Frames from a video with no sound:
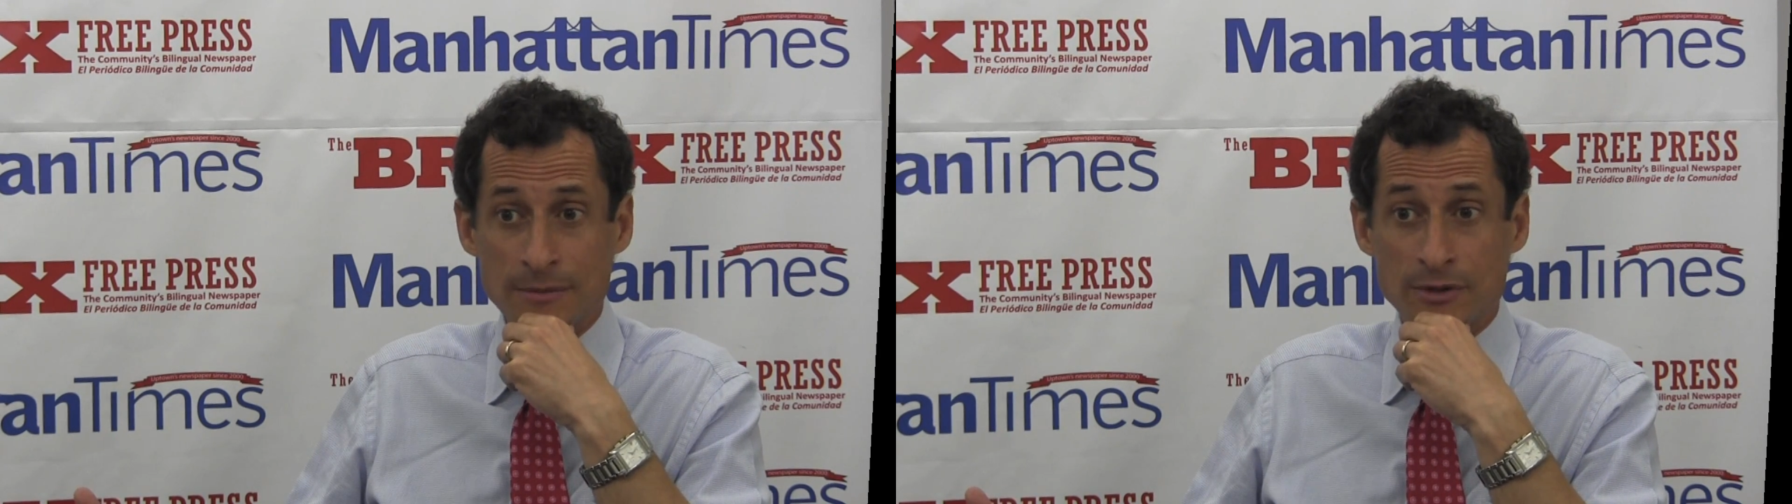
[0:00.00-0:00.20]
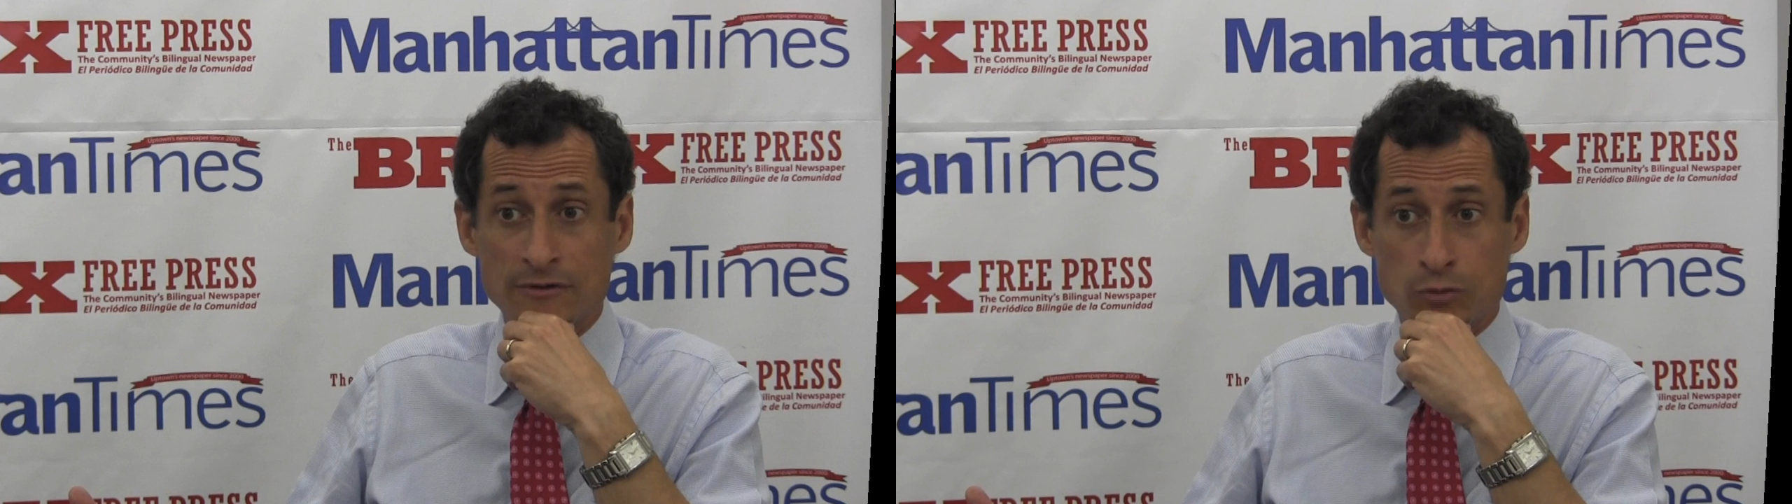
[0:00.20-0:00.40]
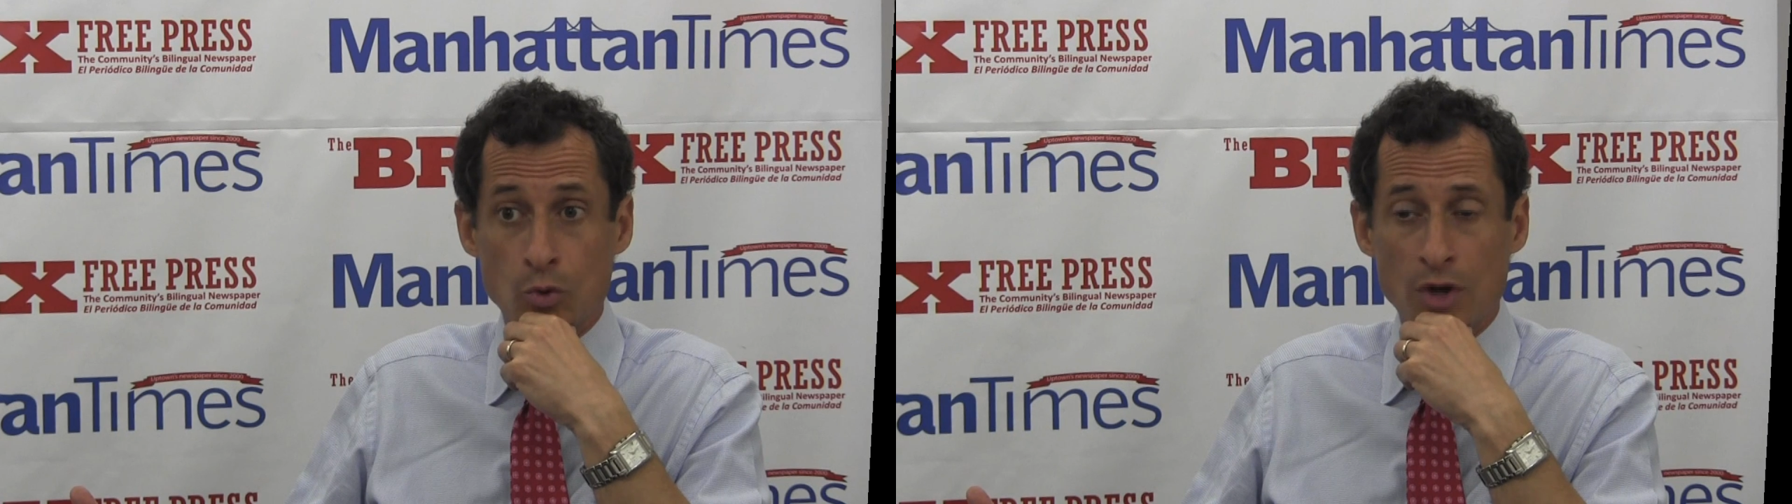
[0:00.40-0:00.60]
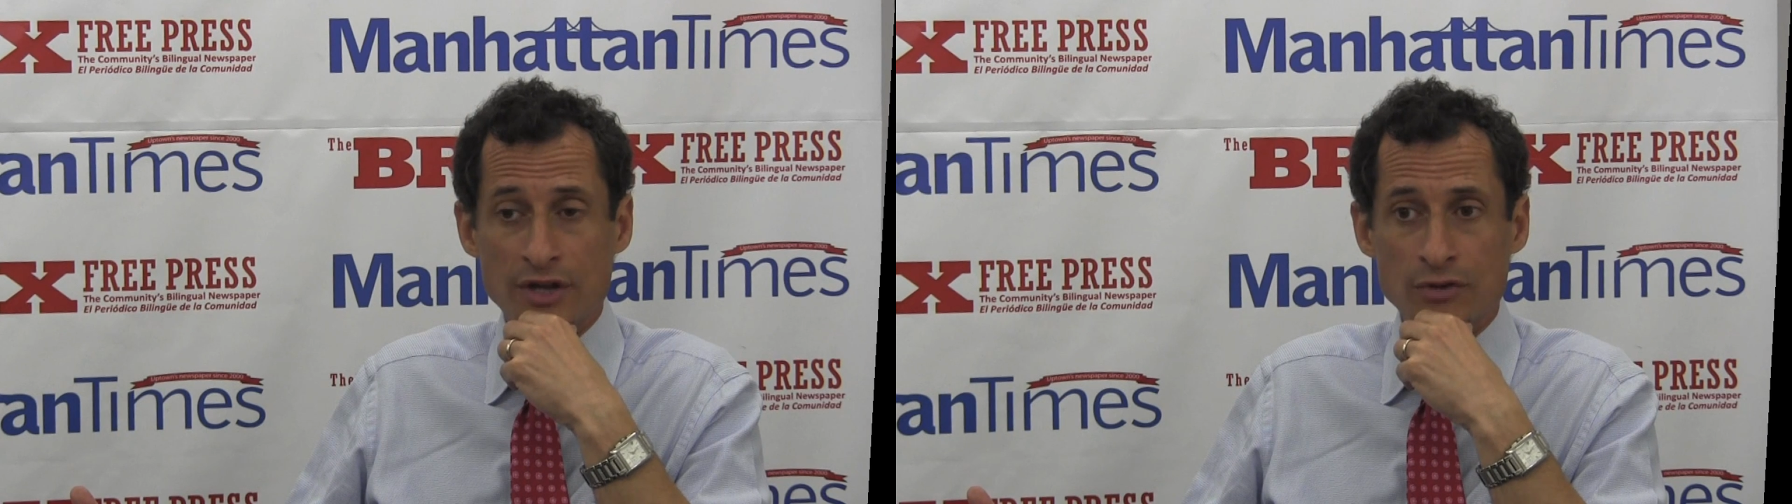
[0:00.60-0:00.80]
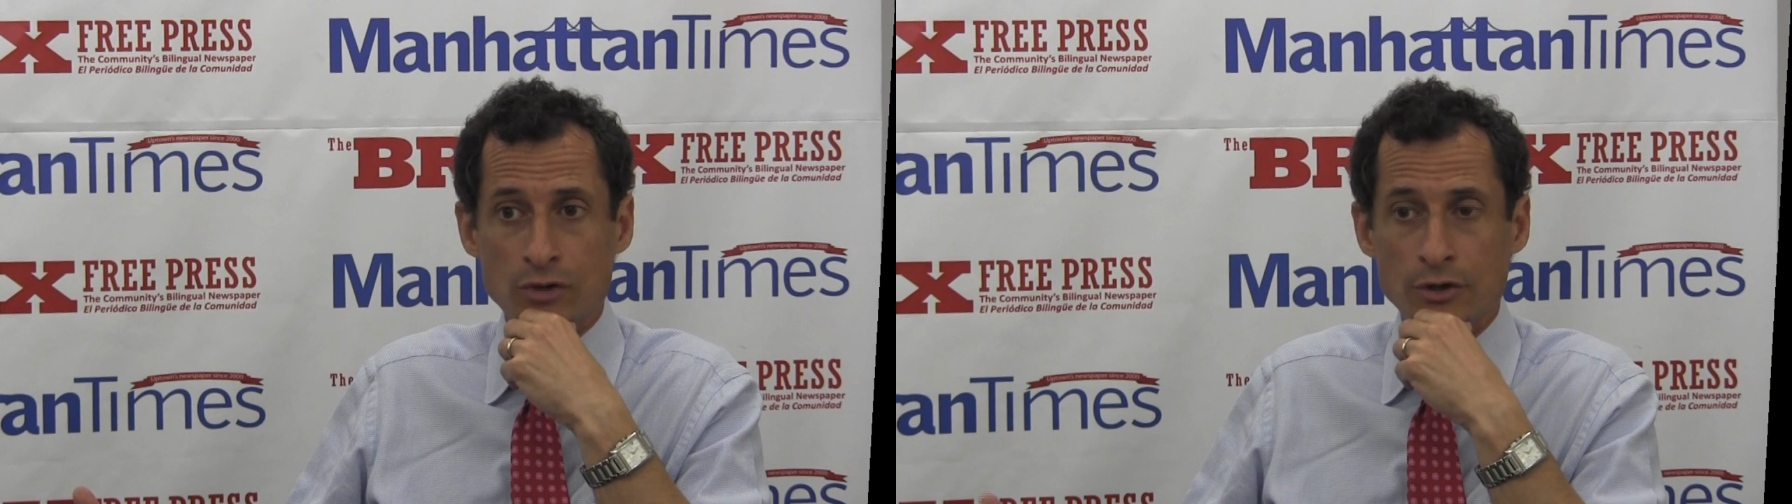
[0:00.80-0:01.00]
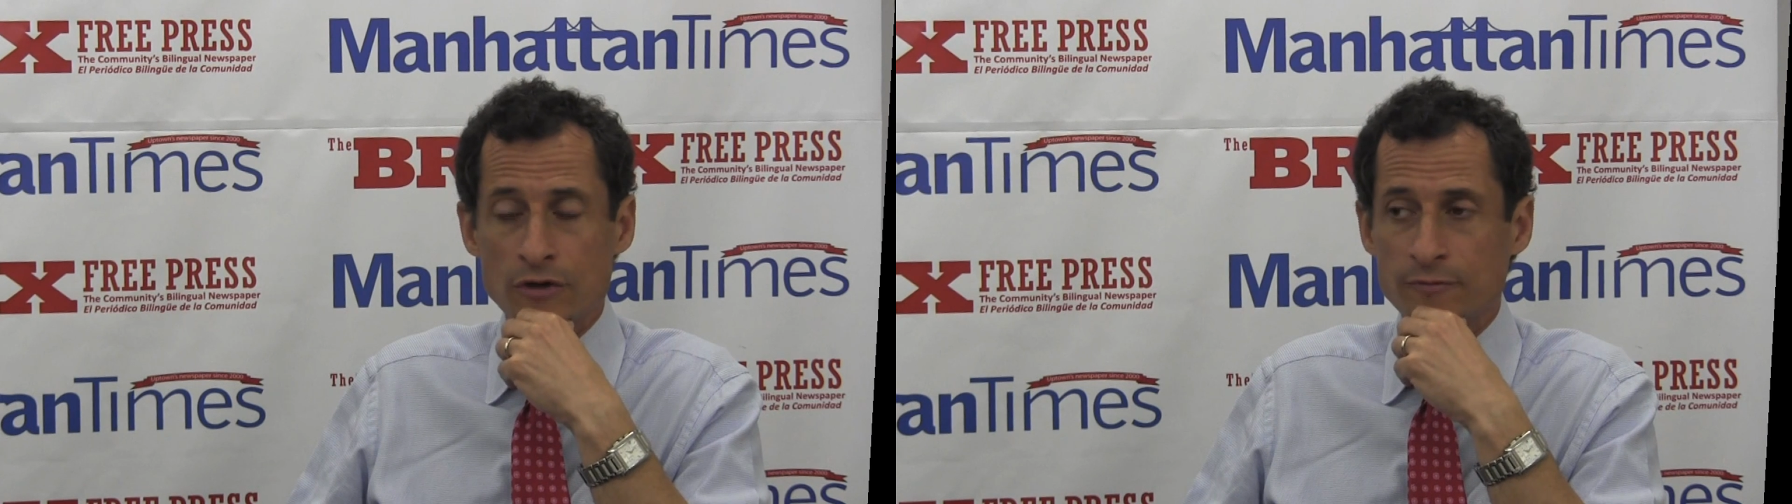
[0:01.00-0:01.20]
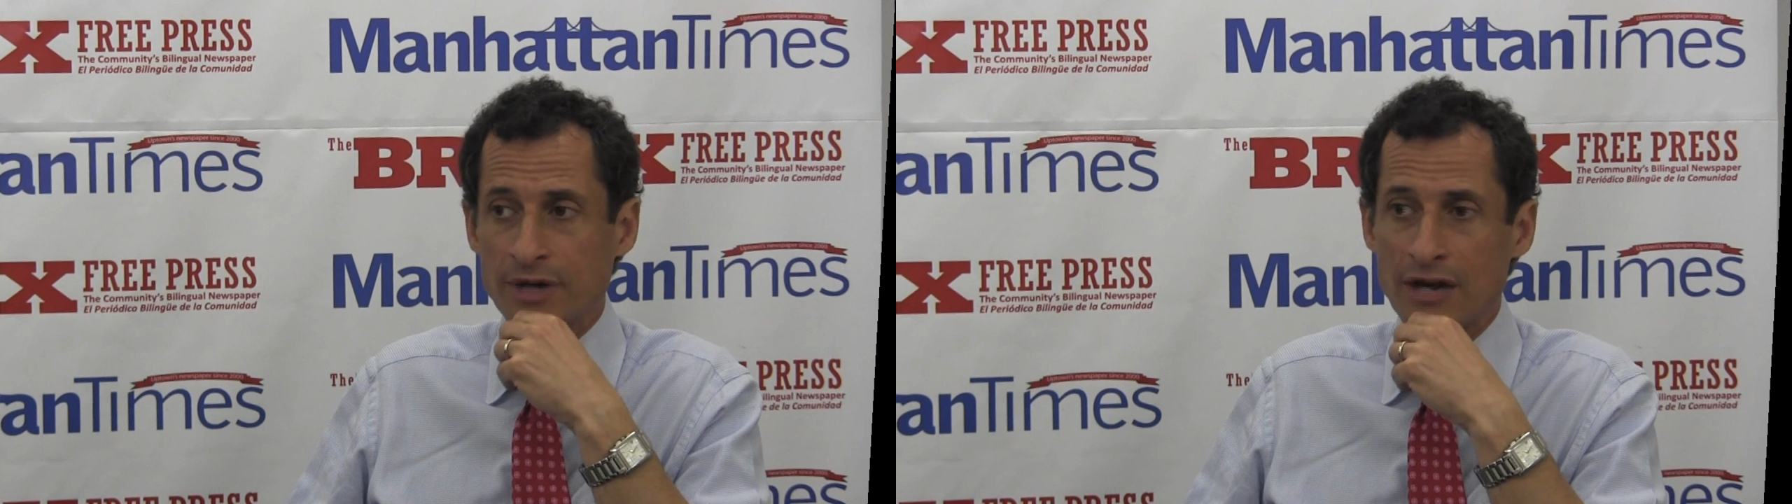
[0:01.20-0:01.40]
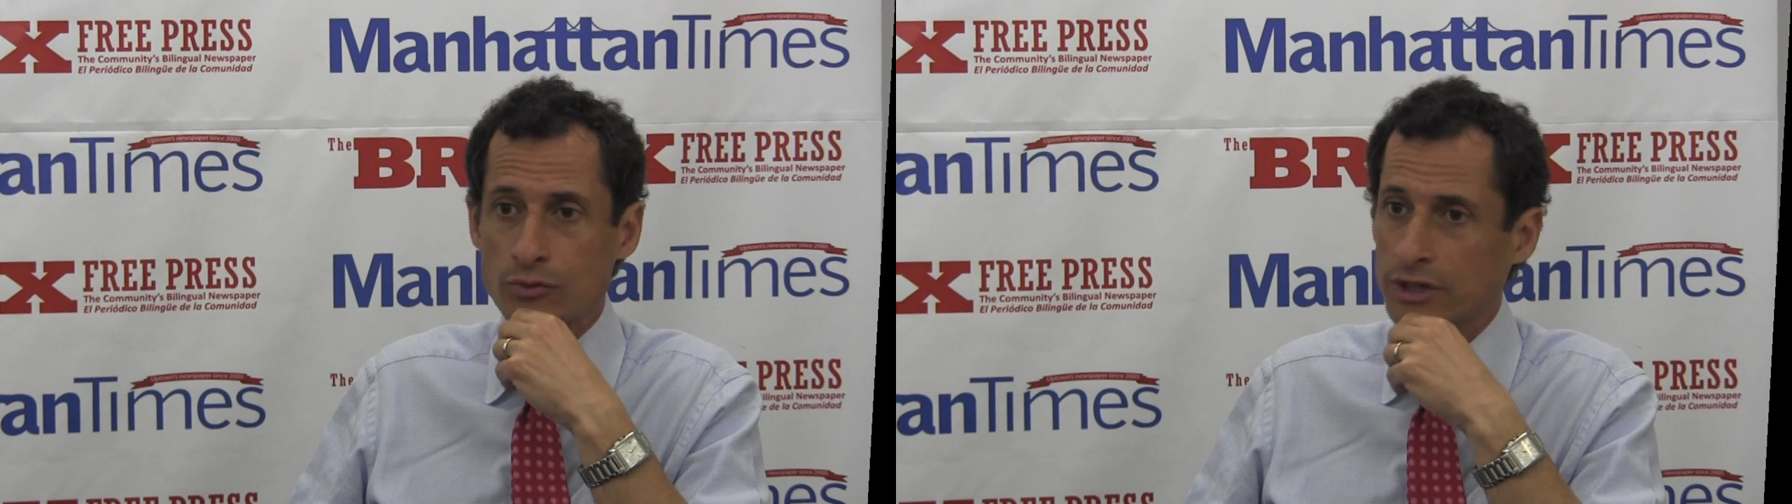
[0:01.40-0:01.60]
I might have won that runoff,
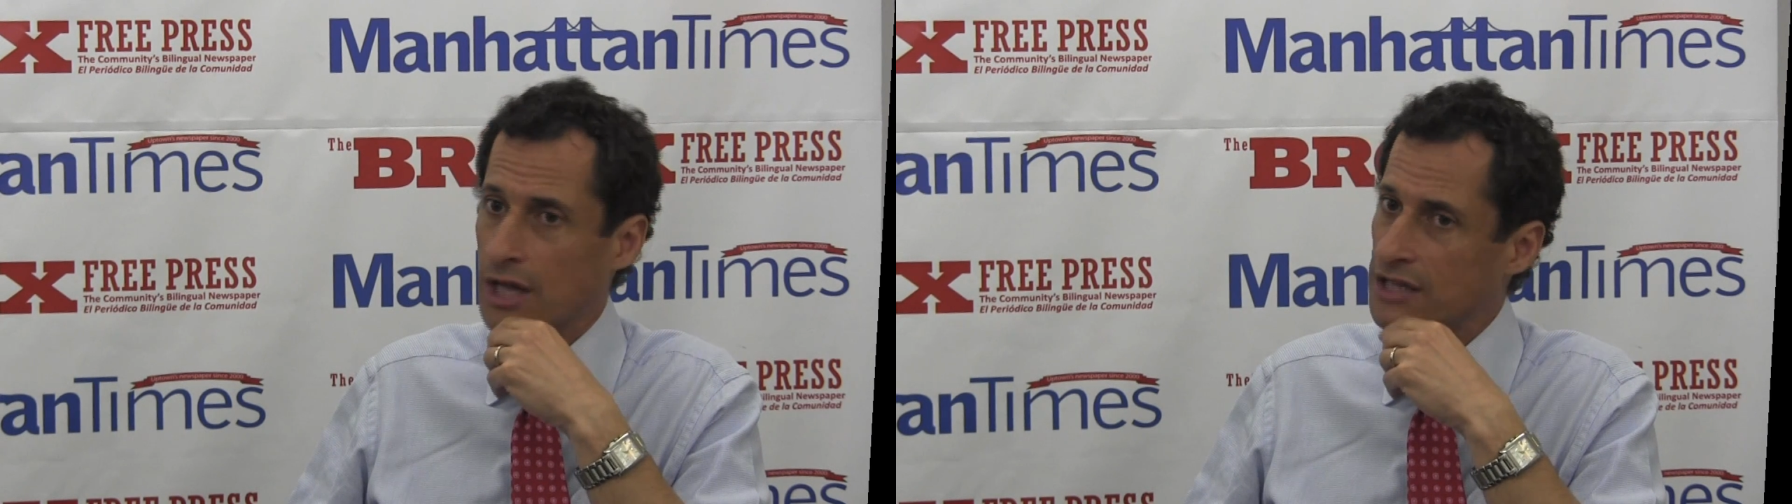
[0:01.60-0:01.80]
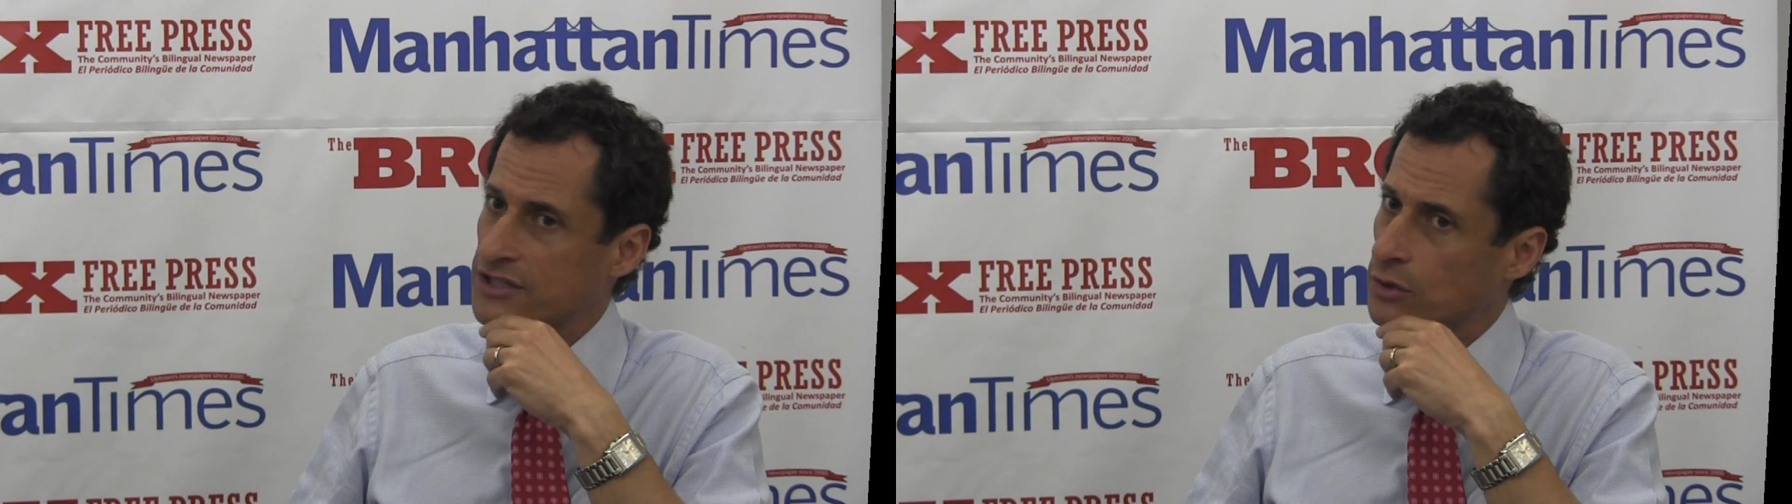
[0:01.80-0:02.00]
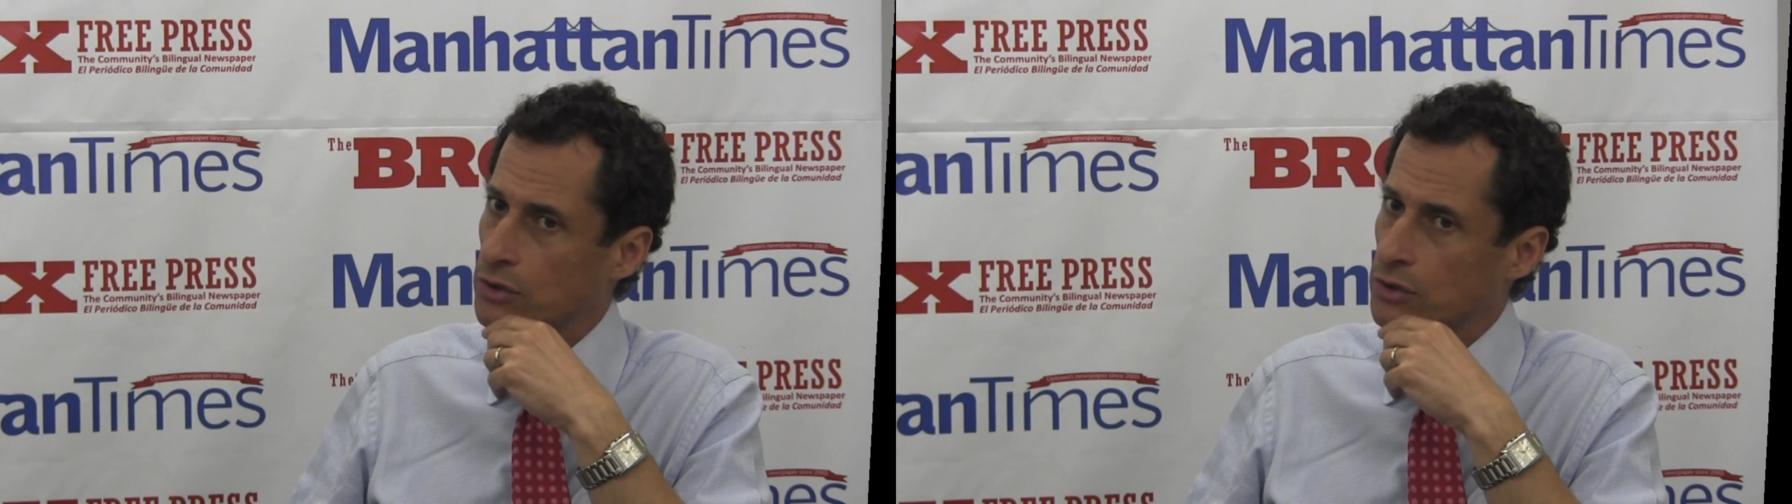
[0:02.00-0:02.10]
but I realized